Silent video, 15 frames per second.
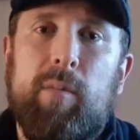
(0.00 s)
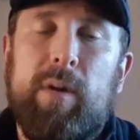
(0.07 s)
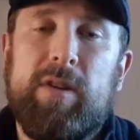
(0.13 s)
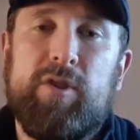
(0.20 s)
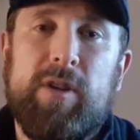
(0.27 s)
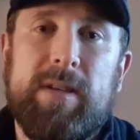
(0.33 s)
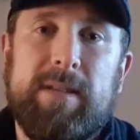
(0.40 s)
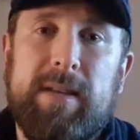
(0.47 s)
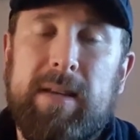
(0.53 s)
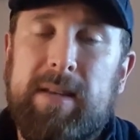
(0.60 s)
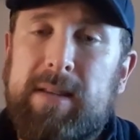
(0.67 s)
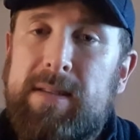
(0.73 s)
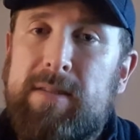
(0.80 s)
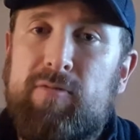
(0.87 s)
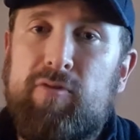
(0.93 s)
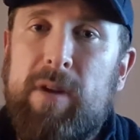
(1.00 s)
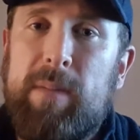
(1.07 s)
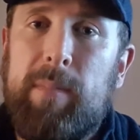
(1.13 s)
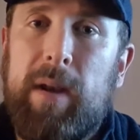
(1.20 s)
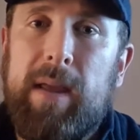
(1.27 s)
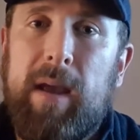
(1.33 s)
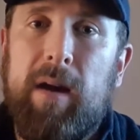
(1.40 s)
which is
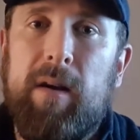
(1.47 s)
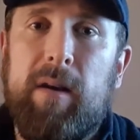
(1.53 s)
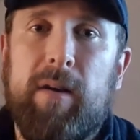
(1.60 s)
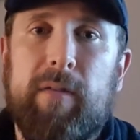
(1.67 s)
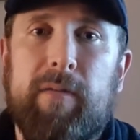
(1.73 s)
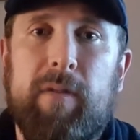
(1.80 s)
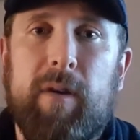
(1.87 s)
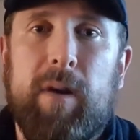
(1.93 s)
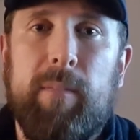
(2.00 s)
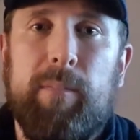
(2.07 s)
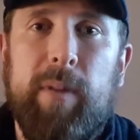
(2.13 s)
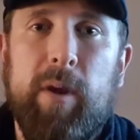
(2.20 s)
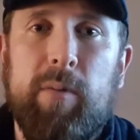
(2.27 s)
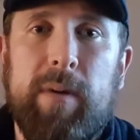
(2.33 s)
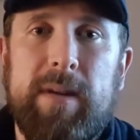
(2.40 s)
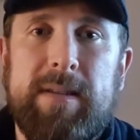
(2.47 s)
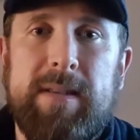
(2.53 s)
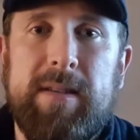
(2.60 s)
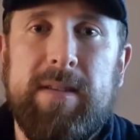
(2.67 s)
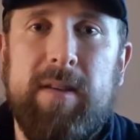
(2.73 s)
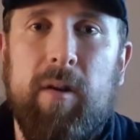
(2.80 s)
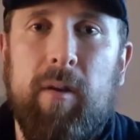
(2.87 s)
extremely hard for
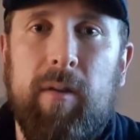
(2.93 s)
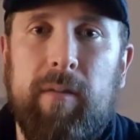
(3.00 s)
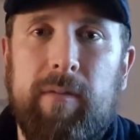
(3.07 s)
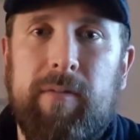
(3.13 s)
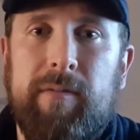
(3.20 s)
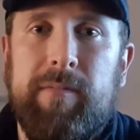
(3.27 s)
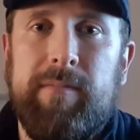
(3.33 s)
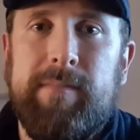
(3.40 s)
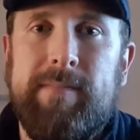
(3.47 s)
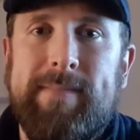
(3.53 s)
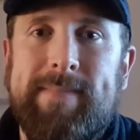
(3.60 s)
computers to solve.